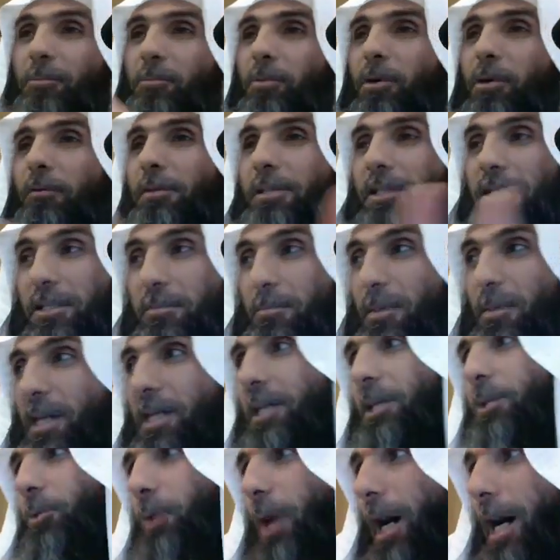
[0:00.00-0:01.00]
the Prophet is
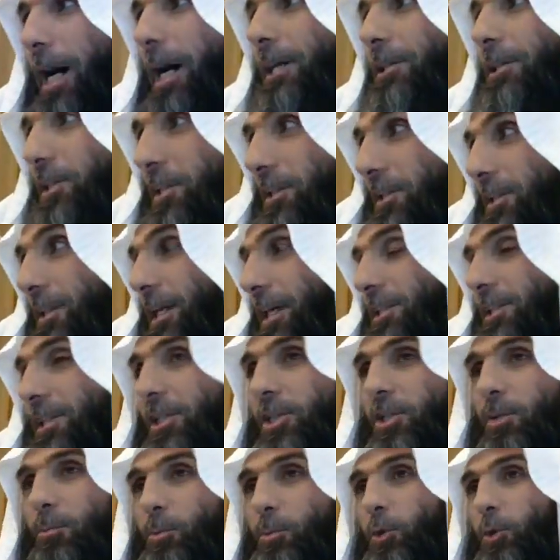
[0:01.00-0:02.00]
making dua. So that's
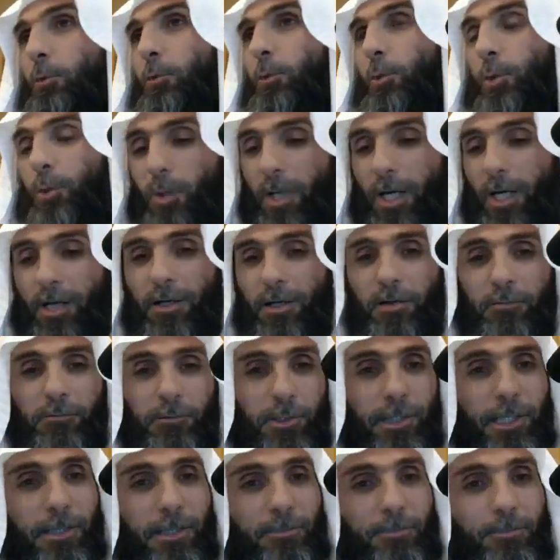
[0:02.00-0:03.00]
such a beautiful dua
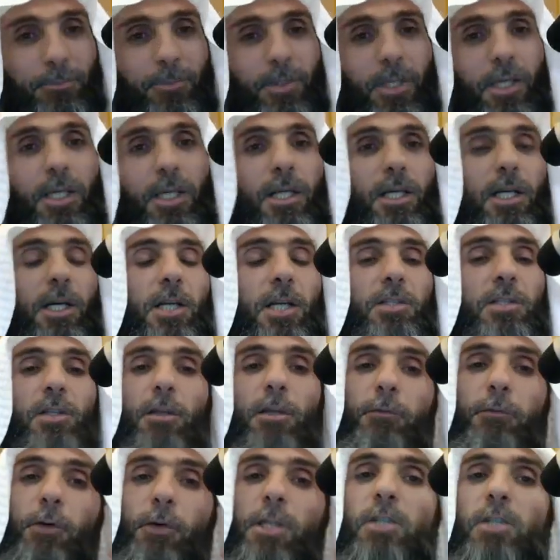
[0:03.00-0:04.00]
for him. So
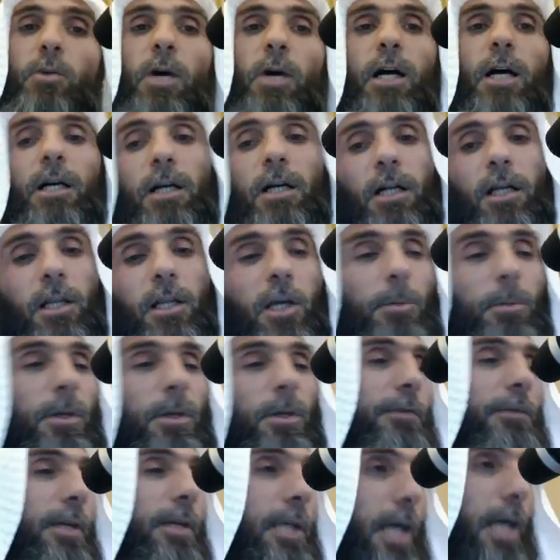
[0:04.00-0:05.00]
the first dua,
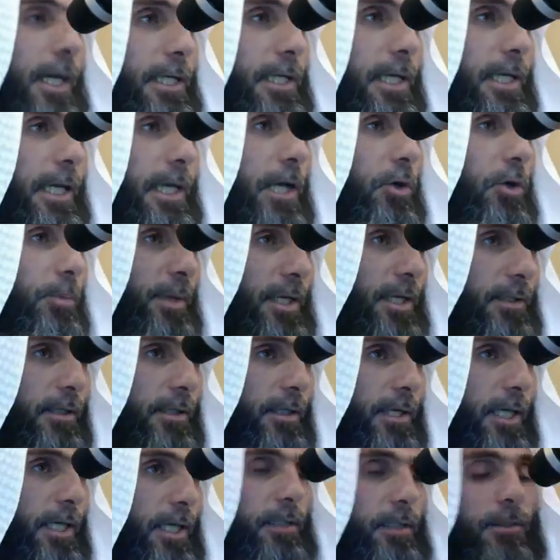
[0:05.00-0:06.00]
Allahumma ighfir li hayyina wa
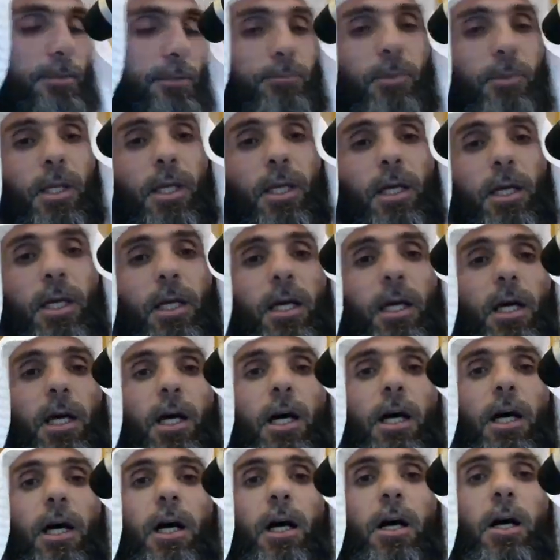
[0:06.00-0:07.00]
maytina.
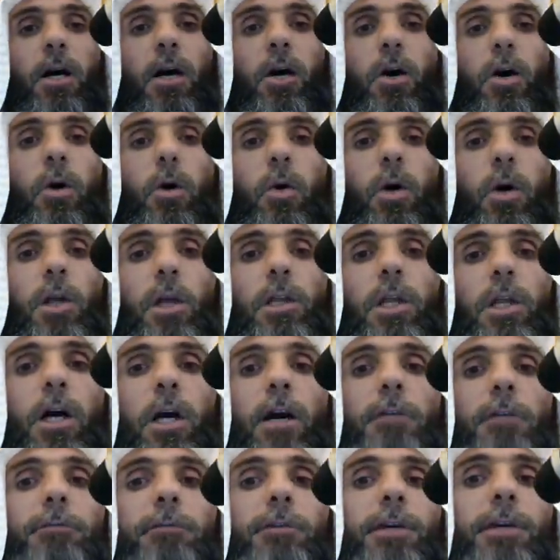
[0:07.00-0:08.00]
Oh
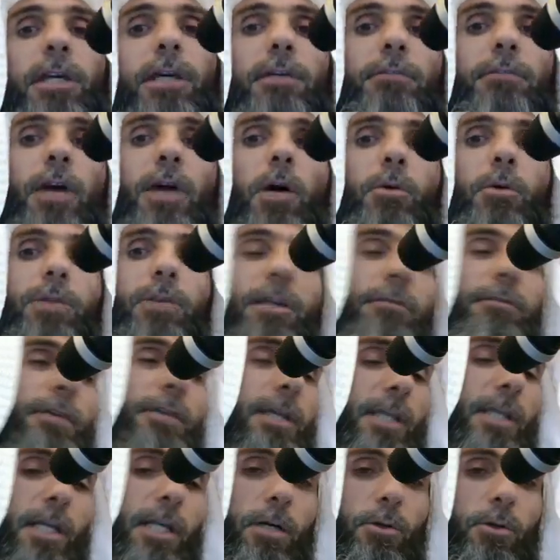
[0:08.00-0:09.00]
Allah, forgive our
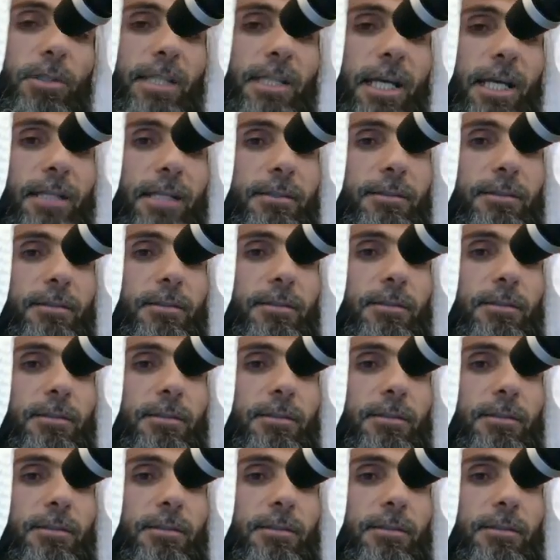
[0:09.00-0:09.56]
living and our dead,